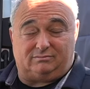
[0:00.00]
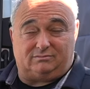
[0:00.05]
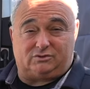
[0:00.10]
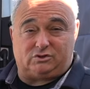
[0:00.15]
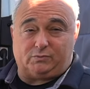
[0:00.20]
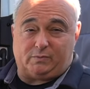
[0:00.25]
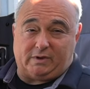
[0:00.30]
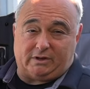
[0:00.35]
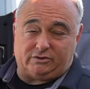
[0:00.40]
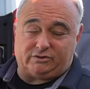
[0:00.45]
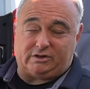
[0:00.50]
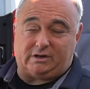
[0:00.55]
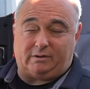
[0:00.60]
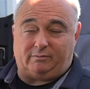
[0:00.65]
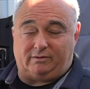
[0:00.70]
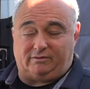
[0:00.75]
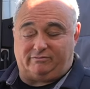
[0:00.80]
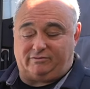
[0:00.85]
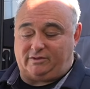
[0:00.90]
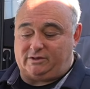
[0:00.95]
Depends
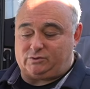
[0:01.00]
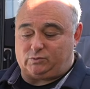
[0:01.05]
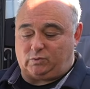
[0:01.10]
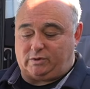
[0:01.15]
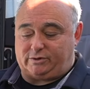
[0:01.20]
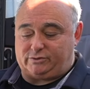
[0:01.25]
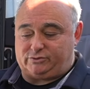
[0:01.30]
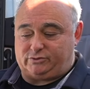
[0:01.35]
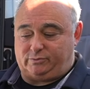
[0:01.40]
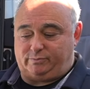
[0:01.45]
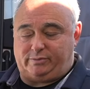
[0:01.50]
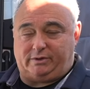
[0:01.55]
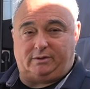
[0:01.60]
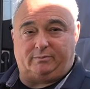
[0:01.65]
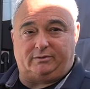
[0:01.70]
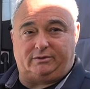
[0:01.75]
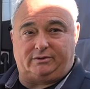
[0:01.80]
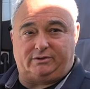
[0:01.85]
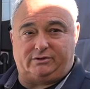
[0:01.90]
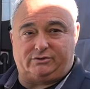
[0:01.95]
if there's 1 or 2
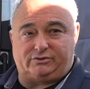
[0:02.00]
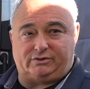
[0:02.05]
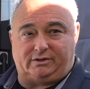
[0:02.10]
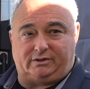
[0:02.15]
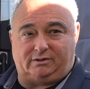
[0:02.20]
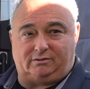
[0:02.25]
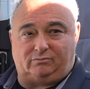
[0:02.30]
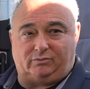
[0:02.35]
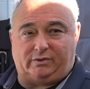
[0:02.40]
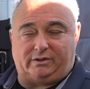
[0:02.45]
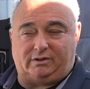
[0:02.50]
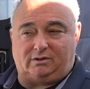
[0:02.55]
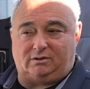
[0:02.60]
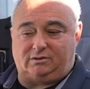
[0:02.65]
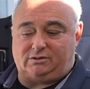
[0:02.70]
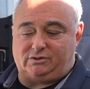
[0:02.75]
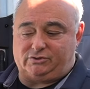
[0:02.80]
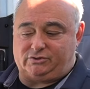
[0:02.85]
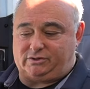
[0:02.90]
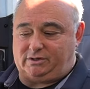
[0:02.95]
people using it, whether you're
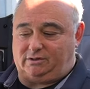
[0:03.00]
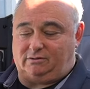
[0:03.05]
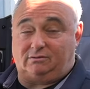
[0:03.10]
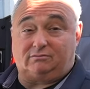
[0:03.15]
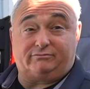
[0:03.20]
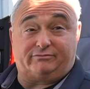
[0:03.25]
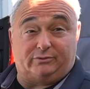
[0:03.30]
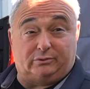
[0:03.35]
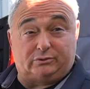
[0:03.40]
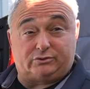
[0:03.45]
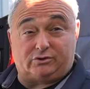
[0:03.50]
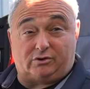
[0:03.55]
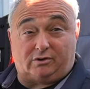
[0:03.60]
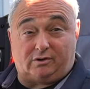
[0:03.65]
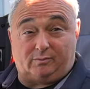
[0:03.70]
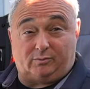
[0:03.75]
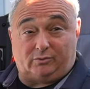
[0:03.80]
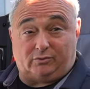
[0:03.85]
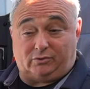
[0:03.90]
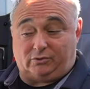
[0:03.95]
using it
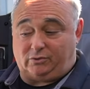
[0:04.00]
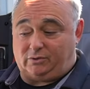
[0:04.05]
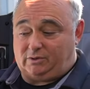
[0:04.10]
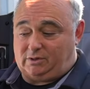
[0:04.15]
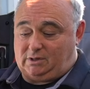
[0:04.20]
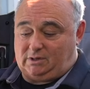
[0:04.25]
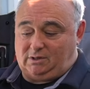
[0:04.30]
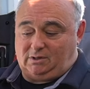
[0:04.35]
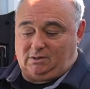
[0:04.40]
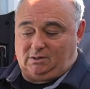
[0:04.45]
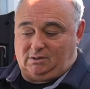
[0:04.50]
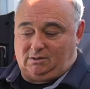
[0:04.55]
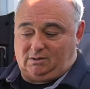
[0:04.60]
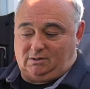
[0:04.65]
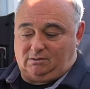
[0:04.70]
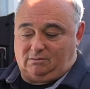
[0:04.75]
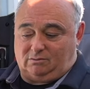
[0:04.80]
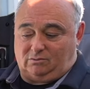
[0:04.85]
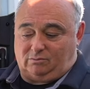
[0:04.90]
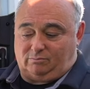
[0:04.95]
full-time or
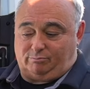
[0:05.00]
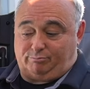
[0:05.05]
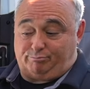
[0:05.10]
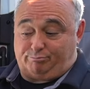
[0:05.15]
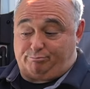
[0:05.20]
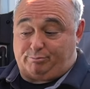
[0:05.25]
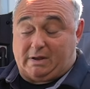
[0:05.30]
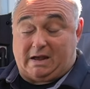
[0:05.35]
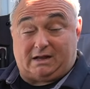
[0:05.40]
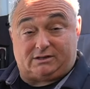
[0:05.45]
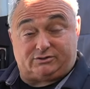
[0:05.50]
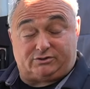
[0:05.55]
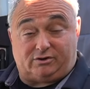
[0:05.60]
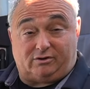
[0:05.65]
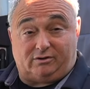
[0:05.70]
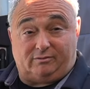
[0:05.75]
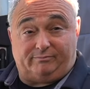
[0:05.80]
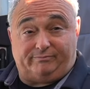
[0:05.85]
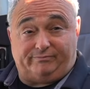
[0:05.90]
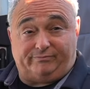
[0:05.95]

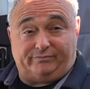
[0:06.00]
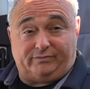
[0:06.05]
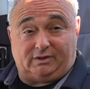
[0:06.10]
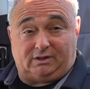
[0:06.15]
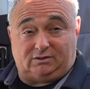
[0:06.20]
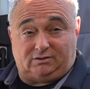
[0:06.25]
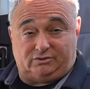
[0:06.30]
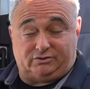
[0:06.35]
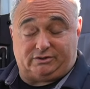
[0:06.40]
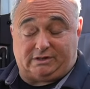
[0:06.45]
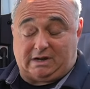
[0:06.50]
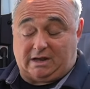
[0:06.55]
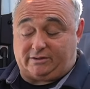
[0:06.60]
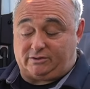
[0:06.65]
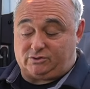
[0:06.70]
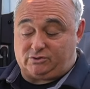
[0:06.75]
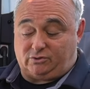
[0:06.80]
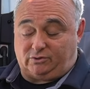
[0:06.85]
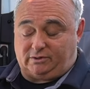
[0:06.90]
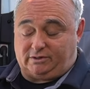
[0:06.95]
part-time and using other
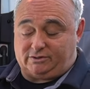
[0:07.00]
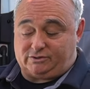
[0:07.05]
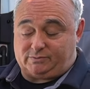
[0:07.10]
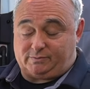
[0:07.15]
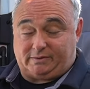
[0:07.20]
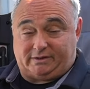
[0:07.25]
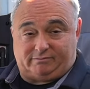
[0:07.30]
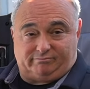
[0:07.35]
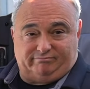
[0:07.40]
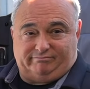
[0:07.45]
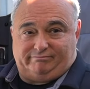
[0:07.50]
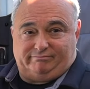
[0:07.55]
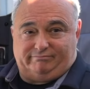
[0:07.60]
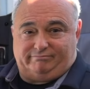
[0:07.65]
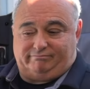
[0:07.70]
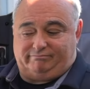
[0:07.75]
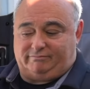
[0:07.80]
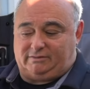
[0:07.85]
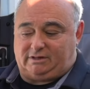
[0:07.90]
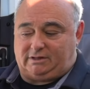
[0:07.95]
toilets, but
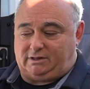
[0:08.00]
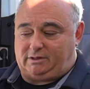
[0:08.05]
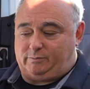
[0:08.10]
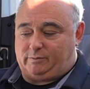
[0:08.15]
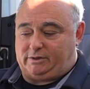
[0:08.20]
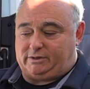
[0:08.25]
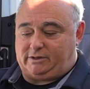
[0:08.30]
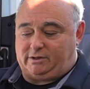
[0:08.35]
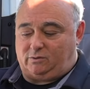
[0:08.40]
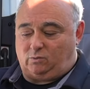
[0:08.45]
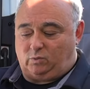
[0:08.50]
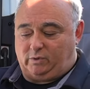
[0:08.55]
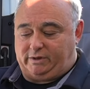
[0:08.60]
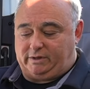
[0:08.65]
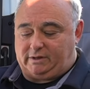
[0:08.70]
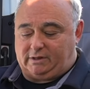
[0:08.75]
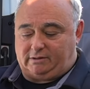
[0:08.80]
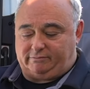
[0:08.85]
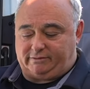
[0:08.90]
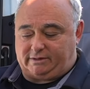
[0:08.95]
you know, you might get a
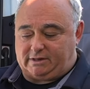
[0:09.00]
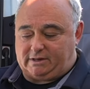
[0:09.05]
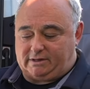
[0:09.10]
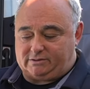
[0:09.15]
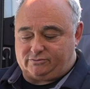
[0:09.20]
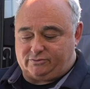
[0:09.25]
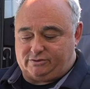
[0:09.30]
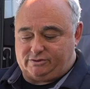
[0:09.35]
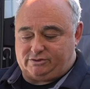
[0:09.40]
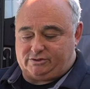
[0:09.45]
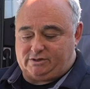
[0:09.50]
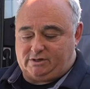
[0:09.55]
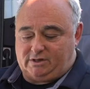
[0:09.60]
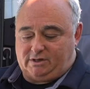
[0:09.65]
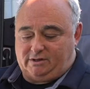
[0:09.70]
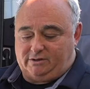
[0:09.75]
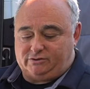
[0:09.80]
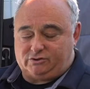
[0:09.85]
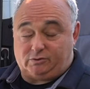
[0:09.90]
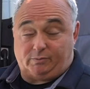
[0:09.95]
week out of a cartridge
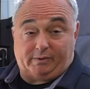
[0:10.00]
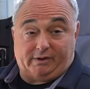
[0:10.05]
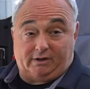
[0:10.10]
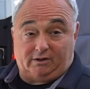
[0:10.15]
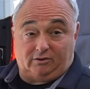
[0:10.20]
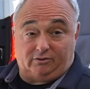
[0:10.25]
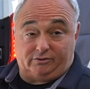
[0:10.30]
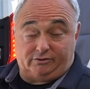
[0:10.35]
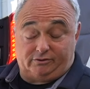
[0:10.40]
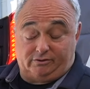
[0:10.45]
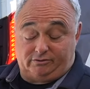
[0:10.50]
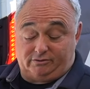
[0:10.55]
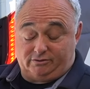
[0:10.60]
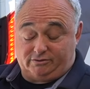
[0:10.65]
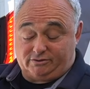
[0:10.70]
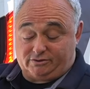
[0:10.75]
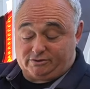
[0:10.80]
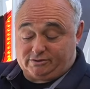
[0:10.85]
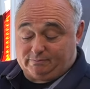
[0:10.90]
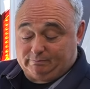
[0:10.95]
depending on your
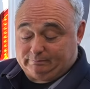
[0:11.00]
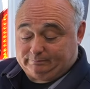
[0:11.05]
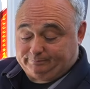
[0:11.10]
use.